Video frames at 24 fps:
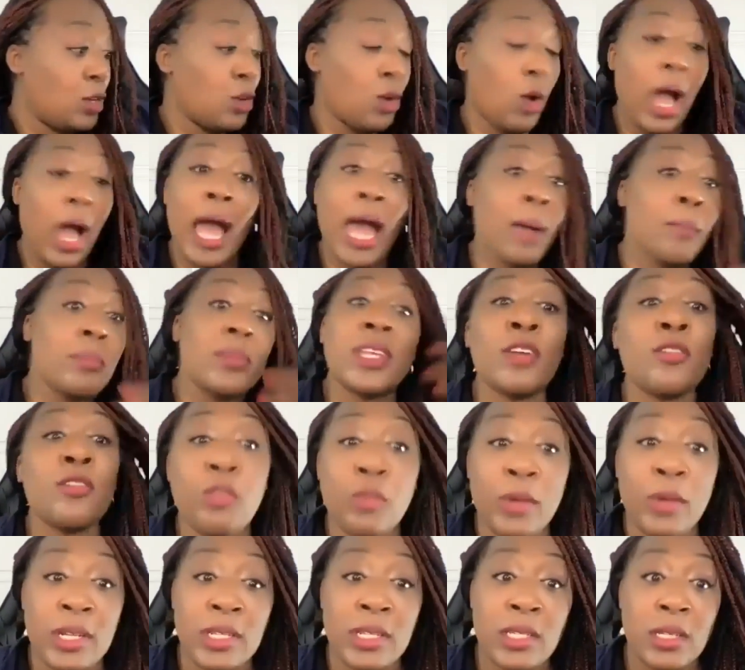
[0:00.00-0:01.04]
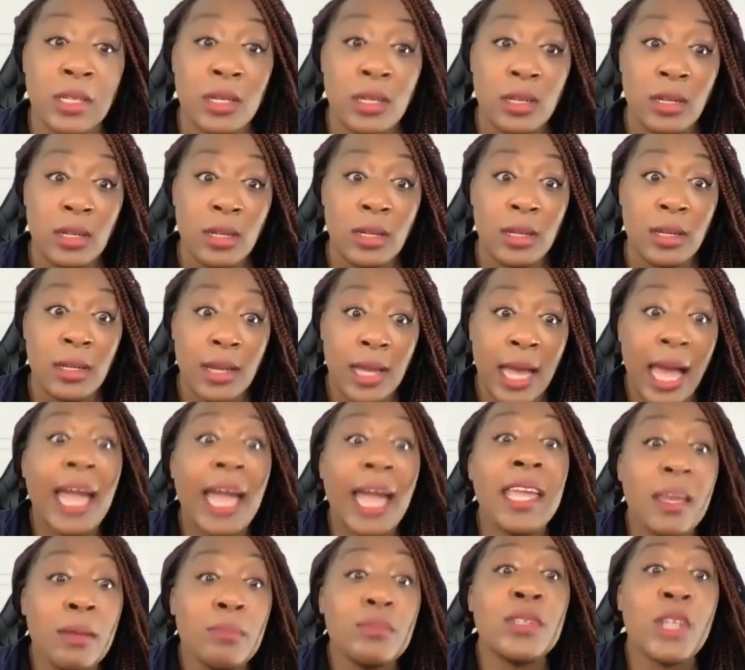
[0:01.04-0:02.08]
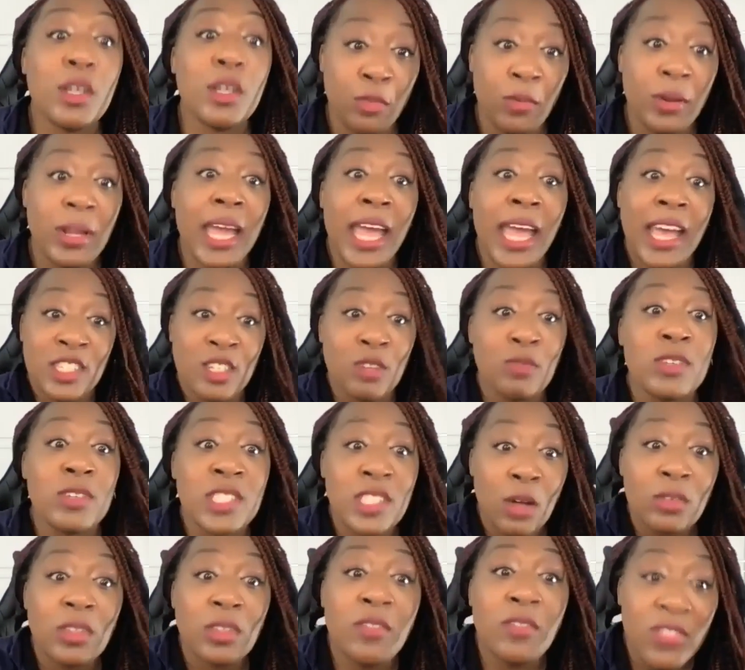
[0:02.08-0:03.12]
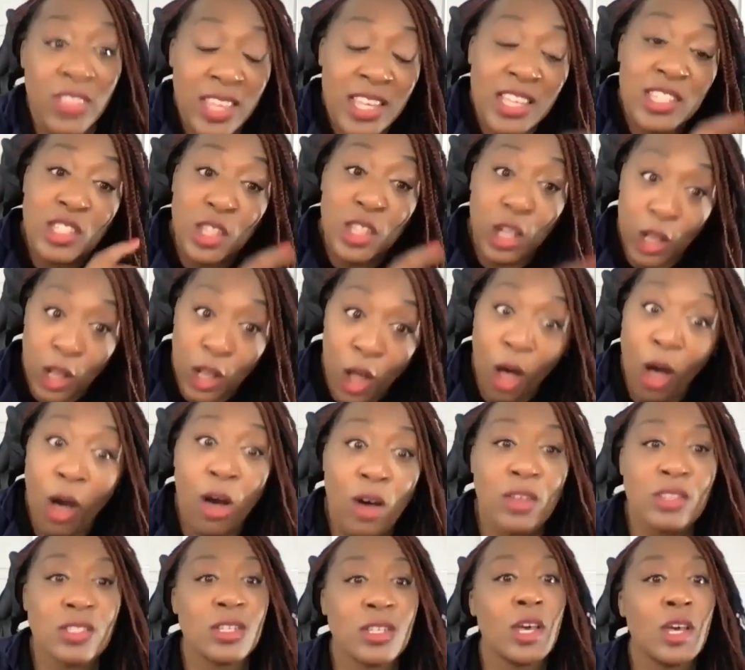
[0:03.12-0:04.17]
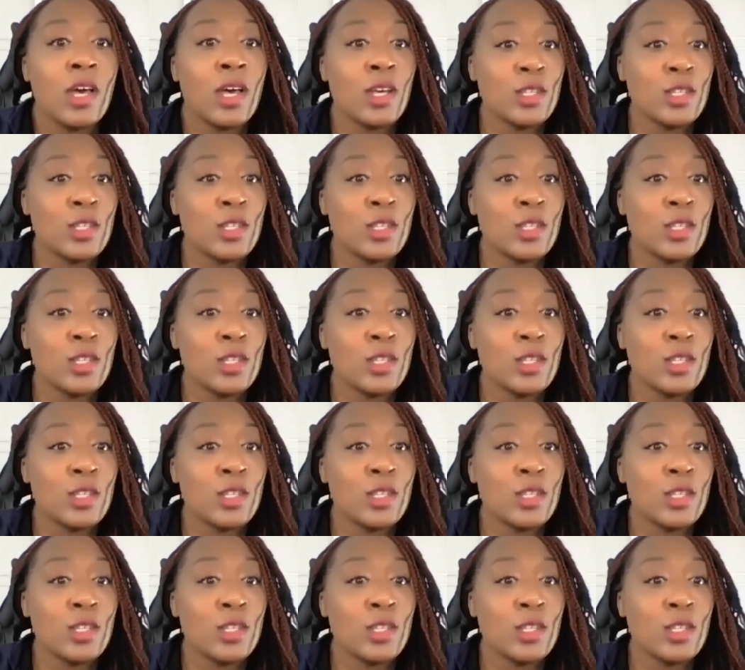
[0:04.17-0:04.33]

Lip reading: I'm different. I am different as a result of this loss.